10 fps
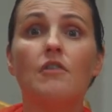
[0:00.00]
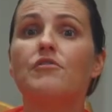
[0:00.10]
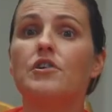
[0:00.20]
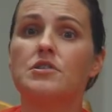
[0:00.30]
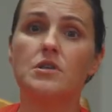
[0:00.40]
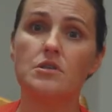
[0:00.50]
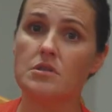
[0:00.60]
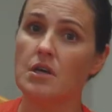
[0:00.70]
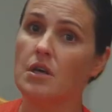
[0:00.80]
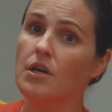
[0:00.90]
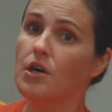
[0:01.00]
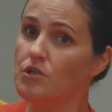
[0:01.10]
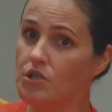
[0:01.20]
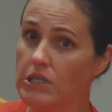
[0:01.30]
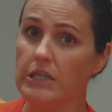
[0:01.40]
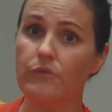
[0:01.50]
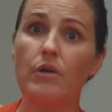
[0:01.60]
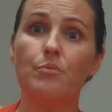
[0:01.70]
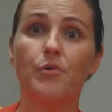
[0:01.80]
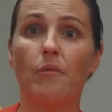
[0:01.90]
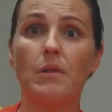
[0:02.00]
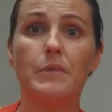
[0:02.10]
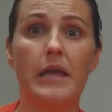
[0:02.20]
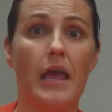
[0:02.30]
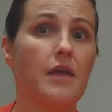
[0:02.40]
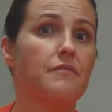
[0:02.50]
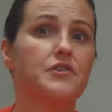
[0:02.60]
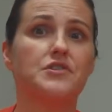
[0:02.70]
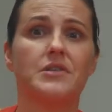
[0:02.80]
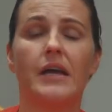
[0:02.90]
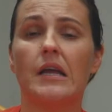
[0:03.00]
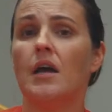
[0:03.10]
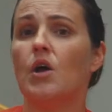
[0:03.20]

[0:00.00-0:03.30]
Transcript: versus continuing problem behaviors like